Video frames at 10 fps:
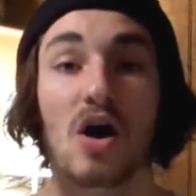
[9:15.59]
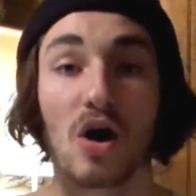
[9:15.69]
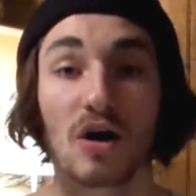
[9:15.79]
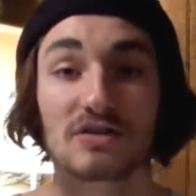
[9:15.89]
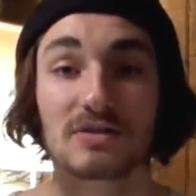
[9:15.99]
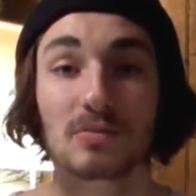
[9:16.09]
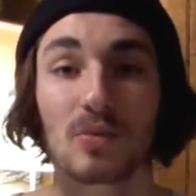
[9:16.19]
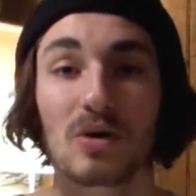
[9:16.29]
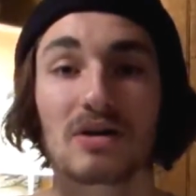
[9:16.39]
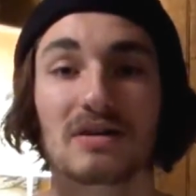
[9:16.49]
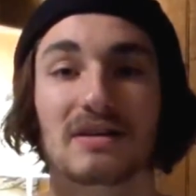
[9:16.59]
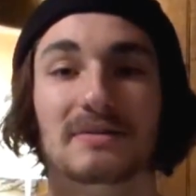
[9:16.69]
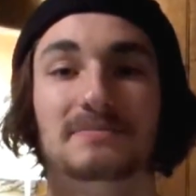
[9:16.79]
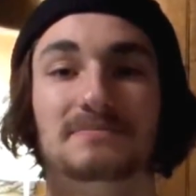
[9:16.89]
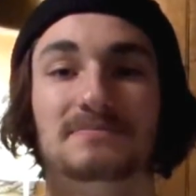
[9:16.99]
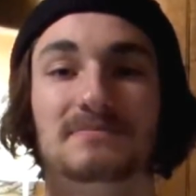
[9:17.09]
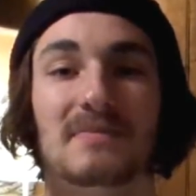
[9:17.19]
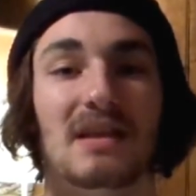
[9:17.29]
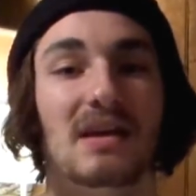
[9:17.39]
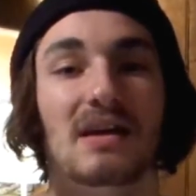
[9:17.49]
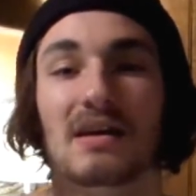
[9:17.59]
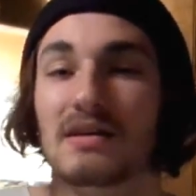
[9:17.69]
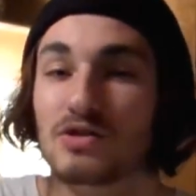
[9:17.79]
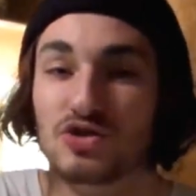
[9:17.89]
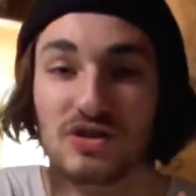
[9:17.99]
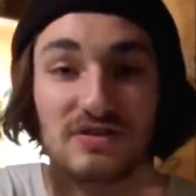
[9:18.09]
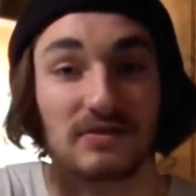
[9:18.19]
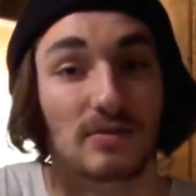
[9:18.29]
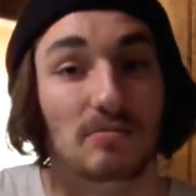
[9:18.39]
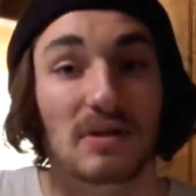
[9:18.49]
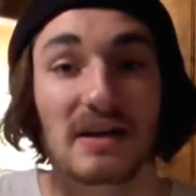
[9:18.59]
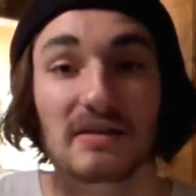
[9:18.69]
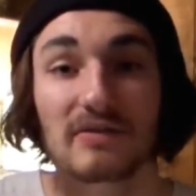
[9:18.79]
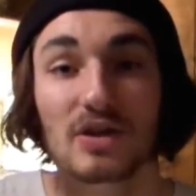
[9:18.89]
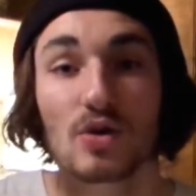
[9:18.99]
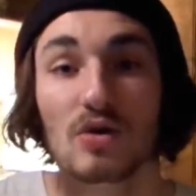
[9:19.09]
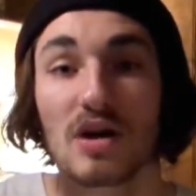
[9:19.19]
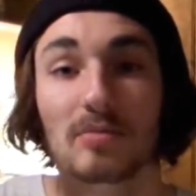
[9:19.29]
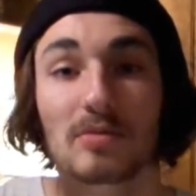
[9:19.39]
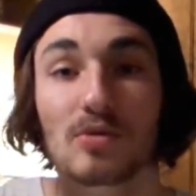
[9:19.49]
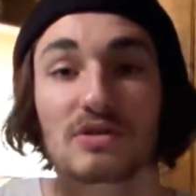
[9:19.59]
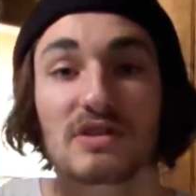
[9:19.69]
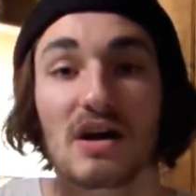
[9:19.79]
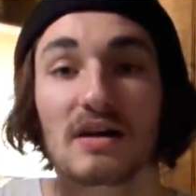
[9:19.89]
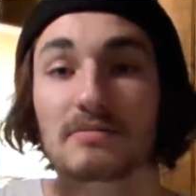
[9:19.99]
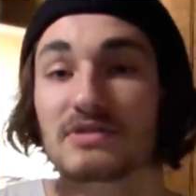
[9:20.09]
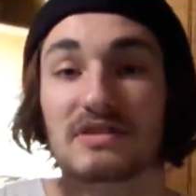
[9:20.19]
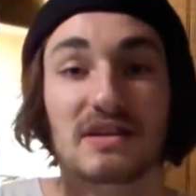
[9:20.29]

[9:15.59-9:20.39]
Awesome work. Just play the video a couple more times,